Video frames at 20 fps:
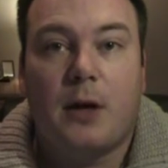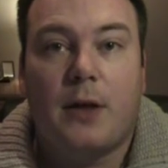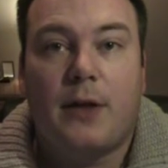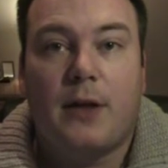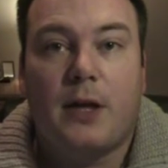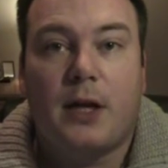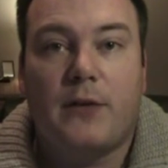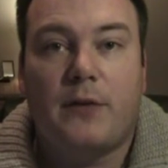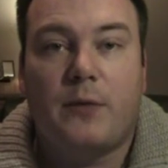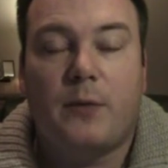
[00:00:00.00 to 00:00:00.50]

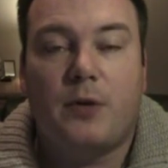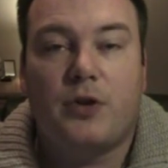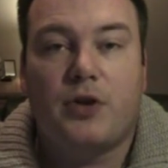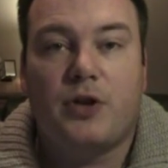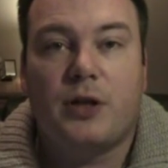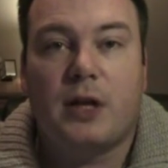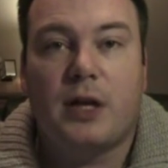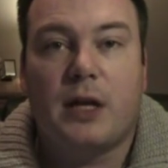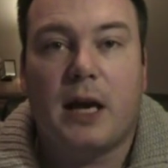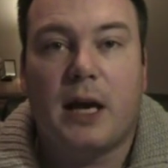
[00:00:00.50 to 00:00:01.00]
thank you for
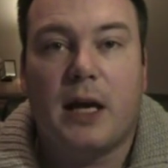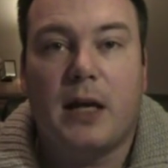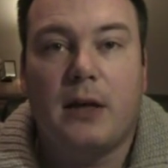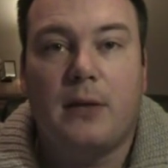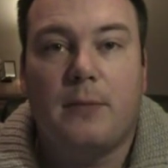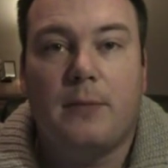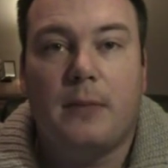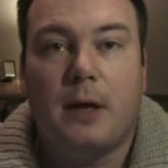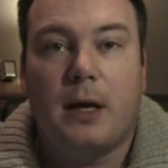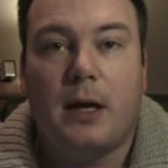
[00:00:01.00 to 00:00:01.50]
watching
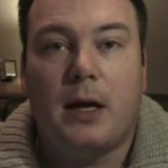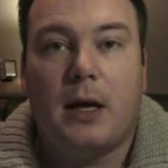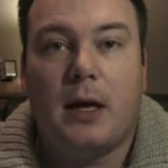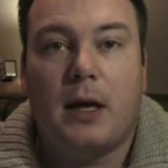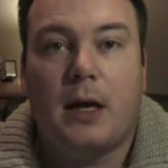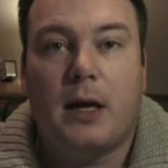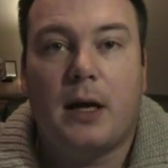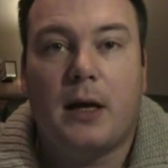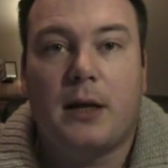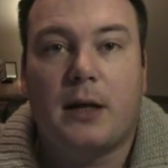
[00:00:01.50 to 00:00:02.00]
again.
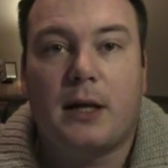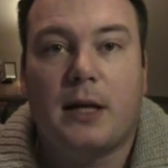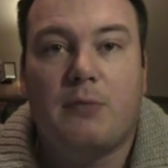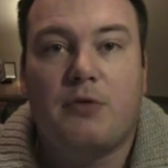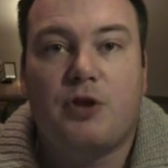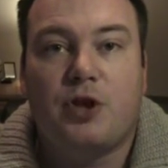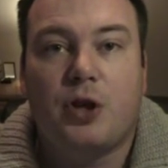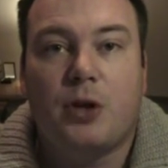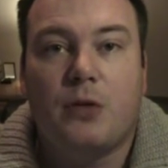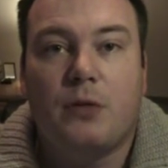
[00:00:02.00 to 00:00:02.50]
Uh, keep
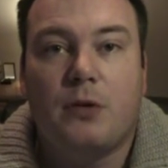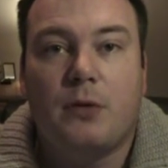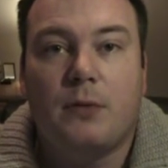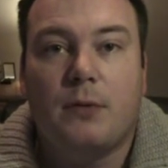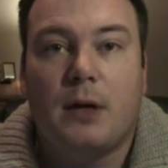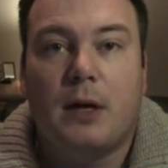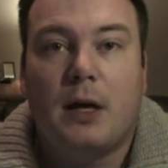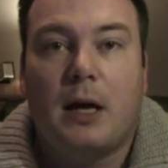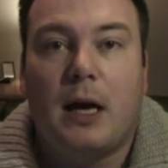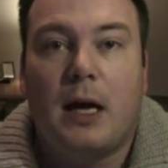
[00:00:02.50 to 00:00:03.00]
tuned
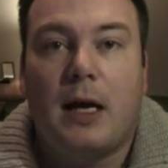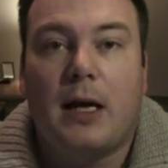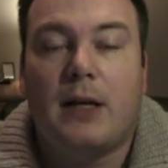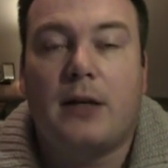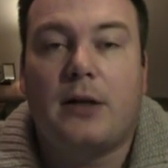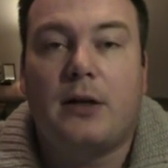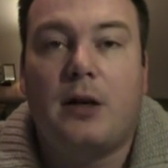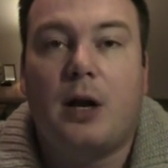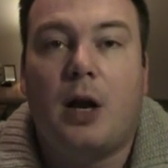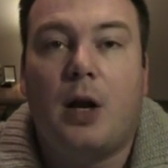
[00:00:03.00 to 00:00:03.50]

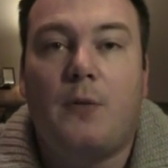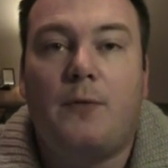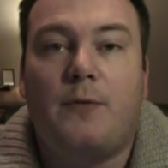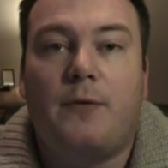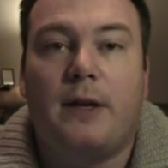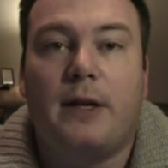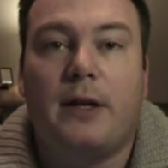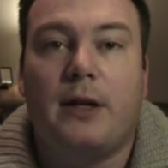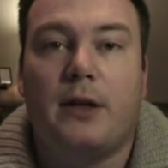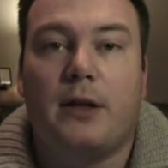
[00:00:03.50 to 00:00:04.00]
and
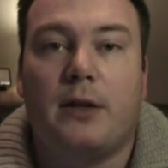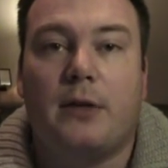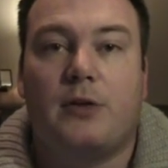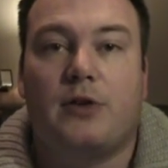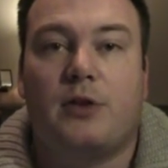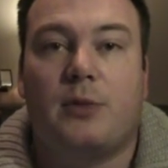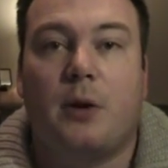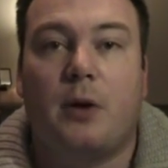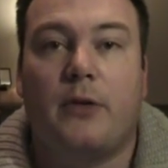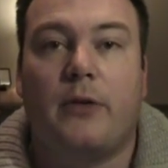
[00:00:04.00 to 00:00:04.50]
hopefully
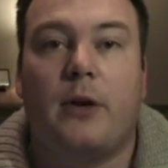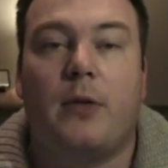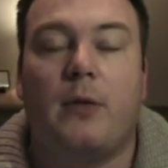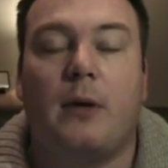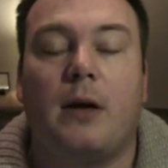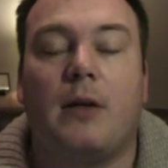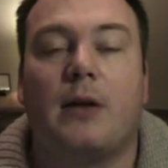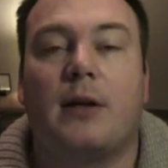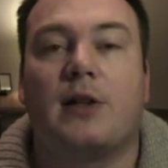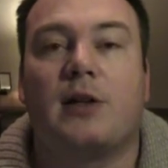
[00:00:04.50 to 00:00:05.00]
tomorrow
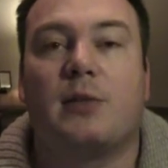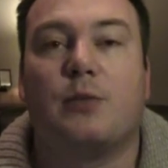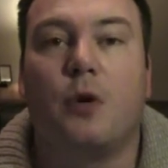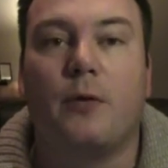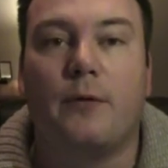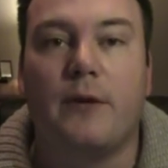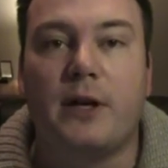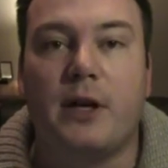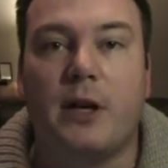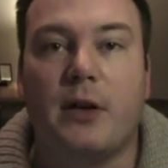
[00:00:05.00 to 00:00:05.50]
I'll get some
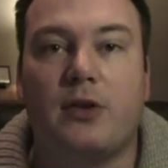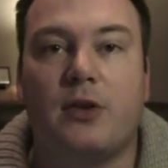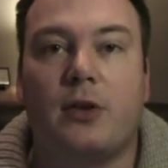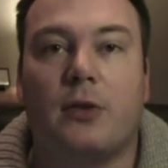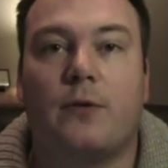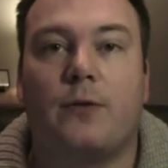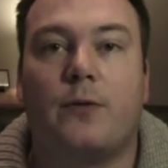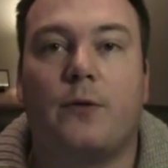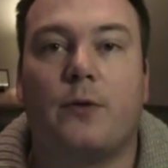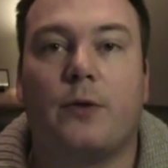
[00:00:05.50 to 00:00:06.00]
more videos
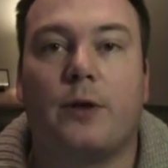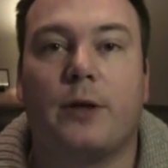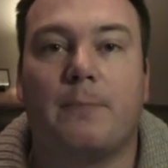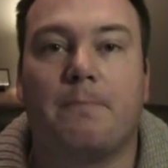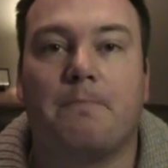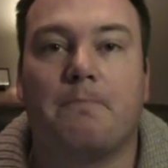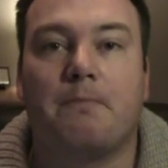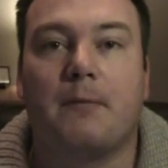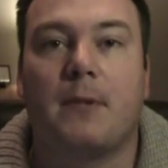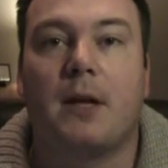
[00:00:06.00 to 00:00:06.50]
on for you.
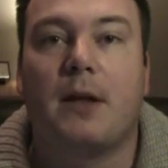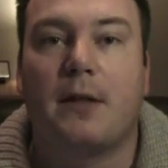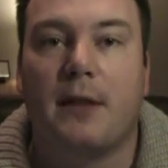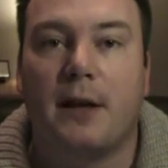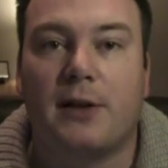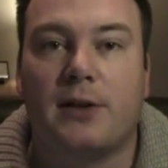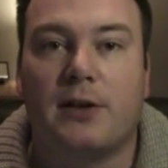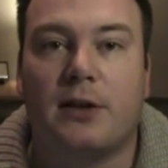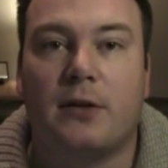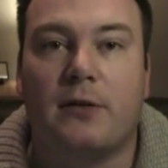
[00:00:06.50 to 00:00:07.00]

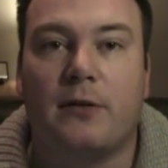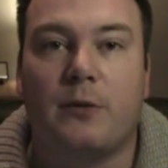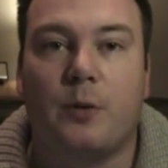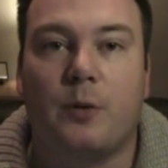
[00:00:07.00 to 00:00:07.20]
Thanks a lot for